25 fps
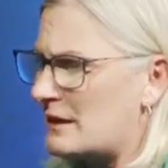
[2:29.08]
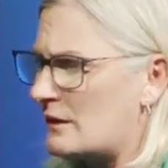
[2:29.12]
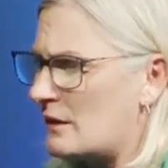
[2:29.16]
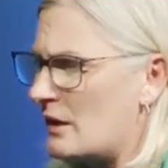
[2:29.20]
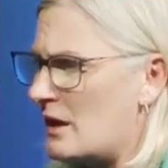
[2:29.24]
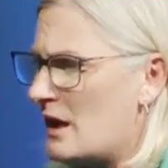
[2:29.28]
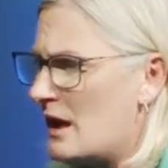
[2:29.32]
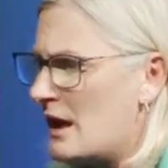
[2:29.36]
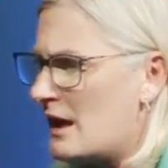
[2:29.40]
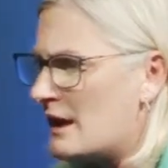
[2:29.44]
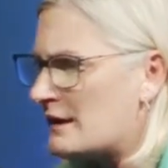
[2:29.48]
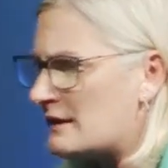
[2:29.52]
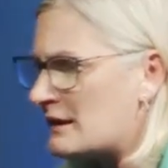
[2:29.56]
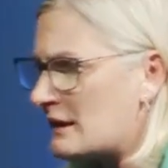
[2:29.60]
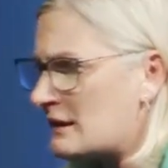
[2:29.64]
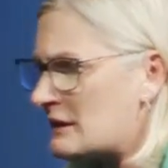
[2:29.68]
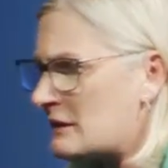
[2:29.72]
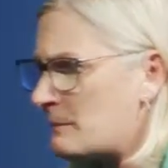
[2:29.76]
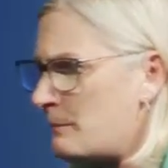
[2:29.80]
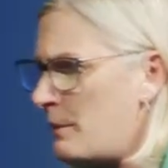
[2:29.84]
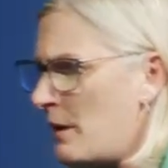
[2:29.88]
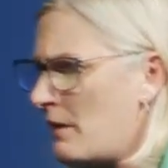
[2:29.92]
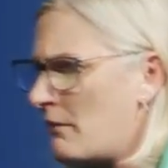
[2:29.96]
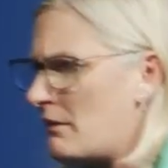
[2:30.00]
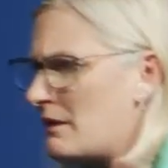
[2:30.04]
and his
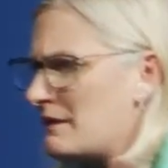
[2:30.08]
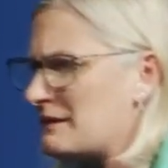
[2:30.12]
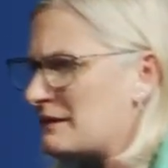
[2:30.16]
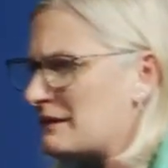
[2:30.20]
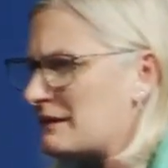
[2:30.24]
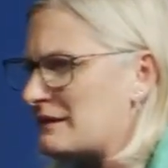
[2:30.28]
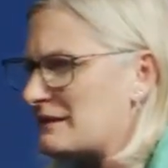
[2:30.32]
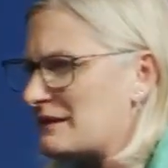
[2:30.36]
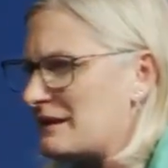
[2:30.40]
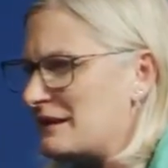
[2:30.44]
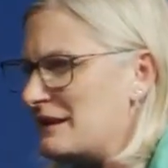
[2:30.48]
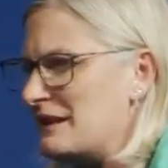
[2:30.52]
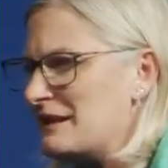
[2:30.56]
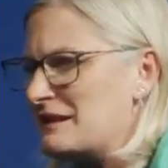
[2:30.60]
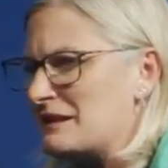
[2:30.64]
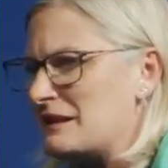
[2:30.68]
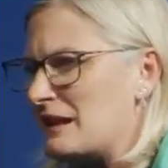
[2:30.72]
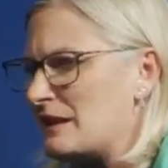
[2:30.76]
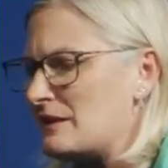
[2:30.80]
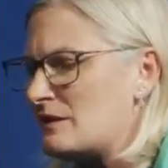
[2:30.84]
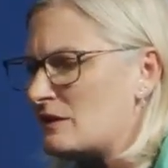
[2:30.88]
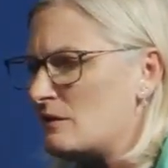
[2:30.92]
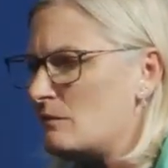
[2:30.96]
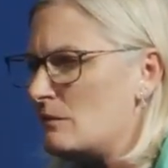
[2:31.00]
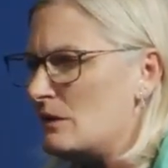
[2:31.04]
experiences, and he
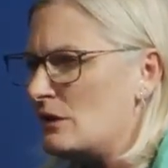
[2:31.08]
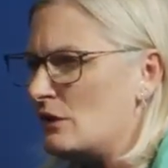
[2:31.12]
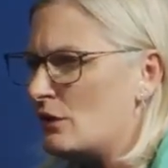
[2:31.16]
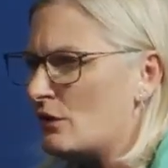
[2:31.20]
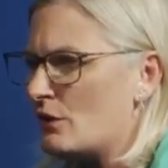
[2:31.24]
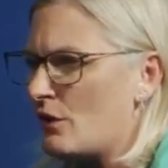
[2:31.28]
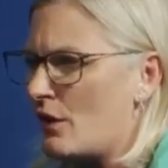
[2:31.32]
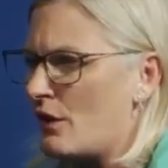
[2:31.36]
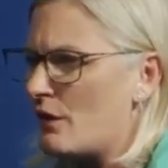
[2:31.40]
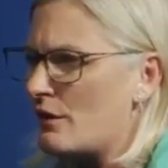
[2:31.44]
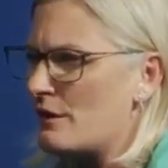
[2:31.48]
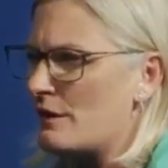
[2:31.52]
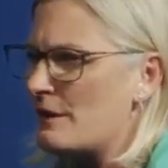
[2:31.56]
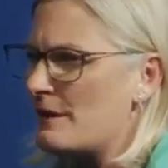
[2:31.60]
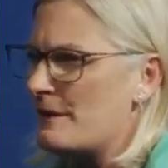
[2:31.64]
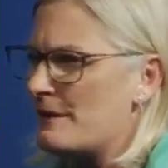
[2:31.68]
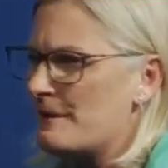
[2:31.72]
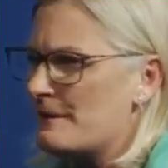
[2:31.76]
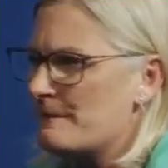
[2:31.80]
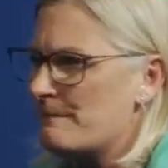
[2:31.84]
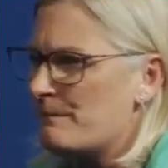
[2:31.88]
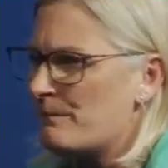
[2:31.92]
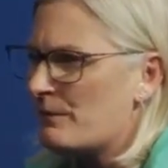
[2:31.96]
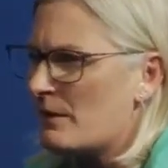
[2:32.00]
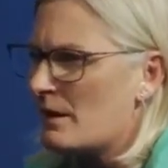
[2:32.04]
said to me, "You know."
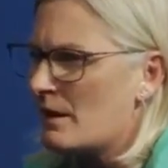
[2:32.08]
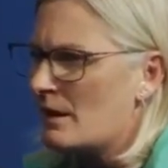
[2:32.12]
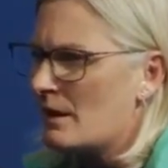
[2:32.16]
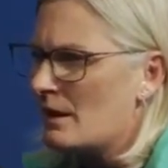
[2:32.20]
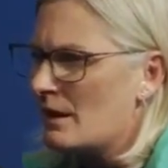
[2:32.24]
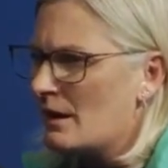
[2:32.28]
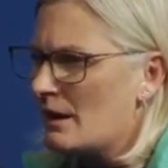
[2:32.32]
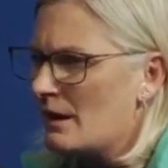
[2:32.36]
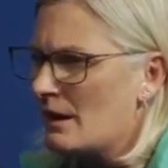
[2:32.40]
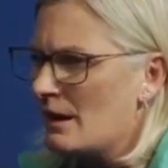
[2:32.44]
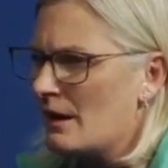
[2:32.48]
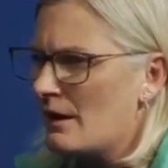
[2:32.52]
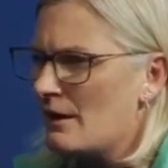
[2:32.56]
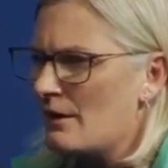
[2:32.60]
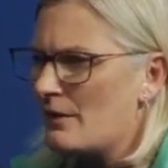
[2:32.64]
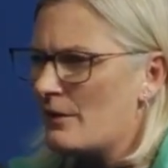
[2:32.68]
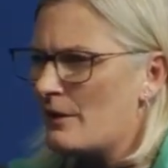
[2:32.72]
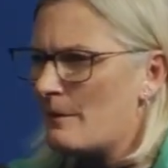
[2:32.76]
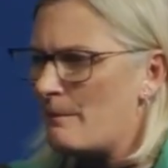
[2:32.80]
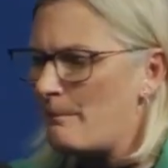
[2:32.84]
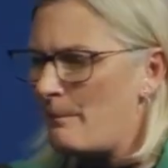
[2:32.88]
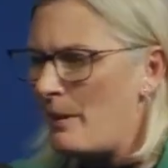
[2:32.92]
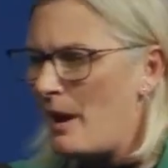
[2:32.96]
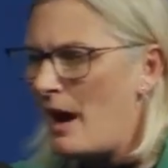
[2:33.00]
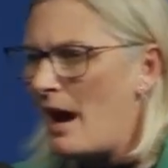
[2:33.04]
The
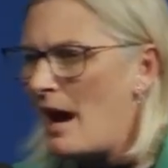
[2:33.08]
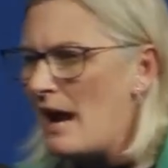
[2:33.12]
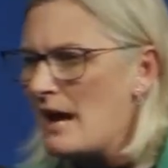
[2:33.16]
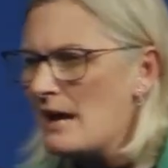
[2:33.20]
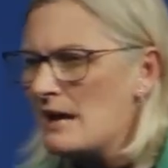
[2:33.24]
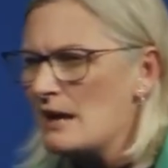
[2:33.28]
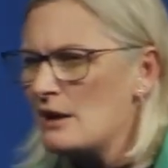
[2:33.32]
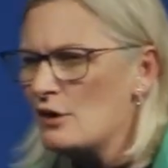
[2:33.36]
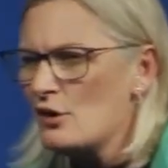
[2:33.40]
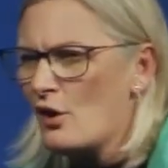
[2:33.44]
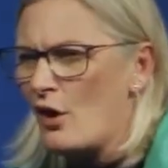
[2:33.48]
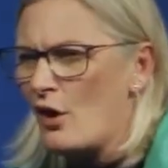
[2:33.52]
pain